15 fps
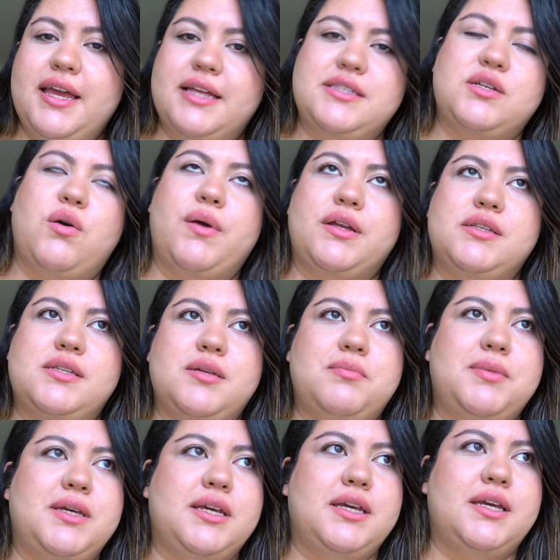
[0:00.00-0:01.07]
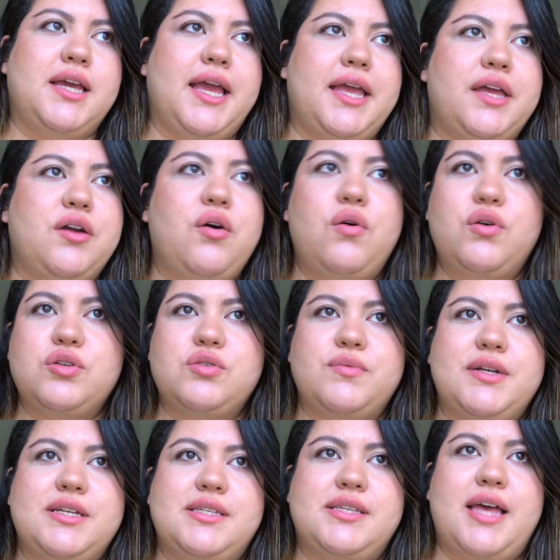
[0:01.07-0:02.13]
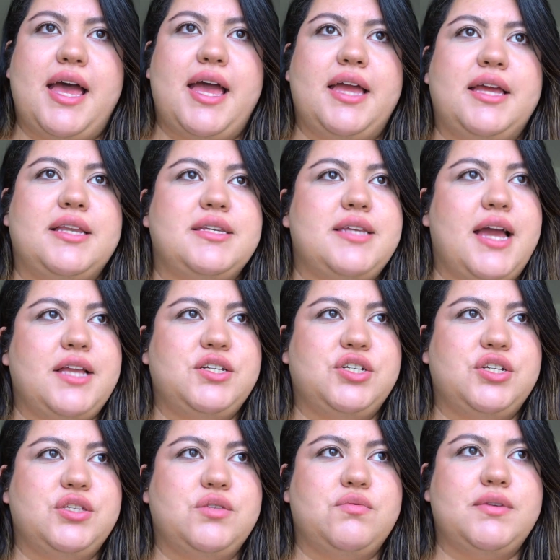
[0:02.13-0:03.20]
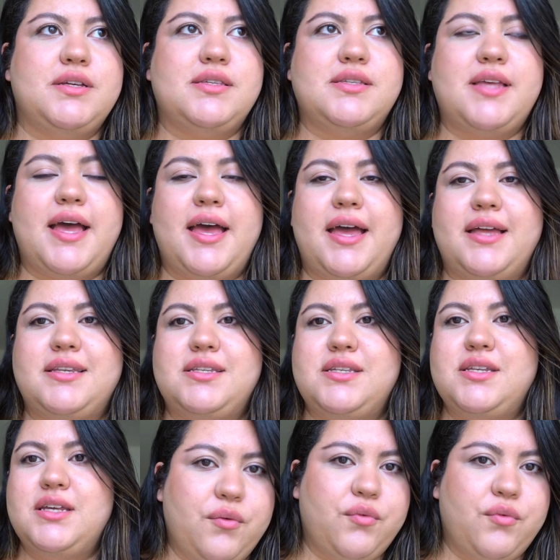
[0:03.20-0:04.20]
It's going to be a goals reset, intentions reset,